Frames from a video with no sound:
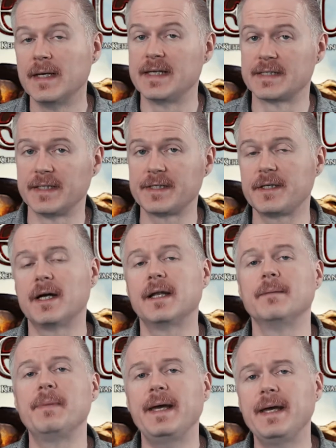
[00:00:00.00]
is listed
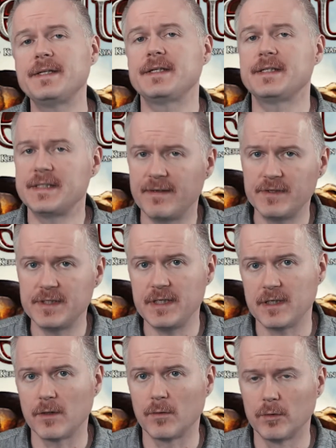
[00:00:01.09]
on page
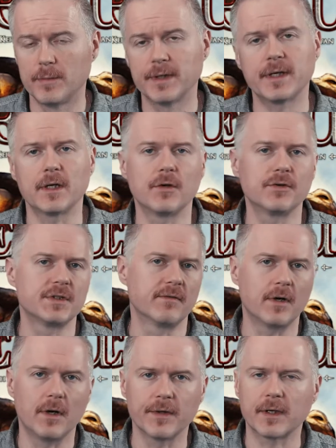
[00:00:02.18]
17 of the rule book and it goes over
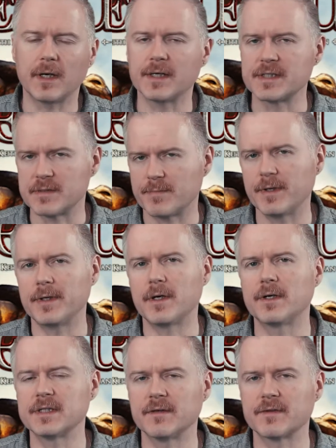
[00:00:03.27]
all the costs. It's pretty
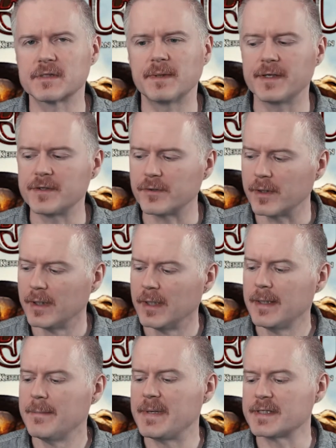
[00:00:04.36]
darn self-explanatory.
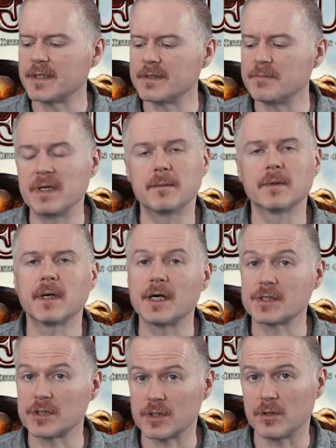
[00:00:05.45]
Basically, the minimum cost
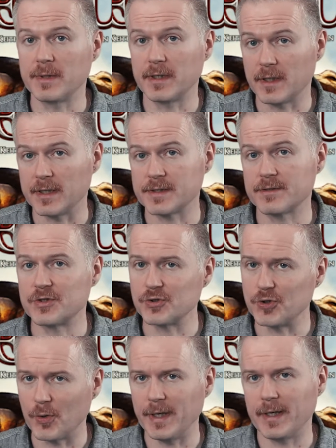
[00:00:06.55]
is going to be cost to
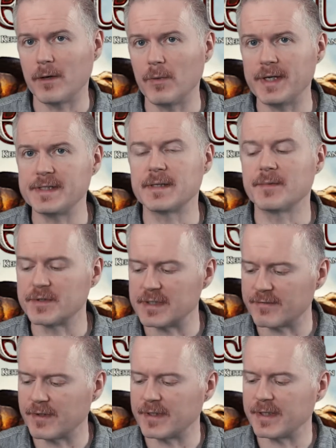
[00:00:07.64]
go ahead and raise up those
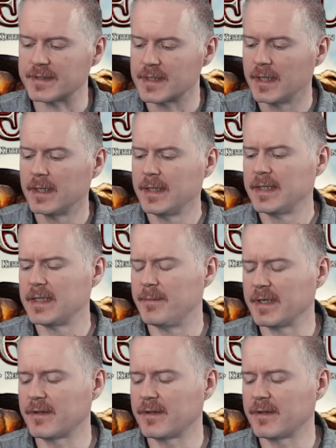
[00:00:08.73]
different things. The big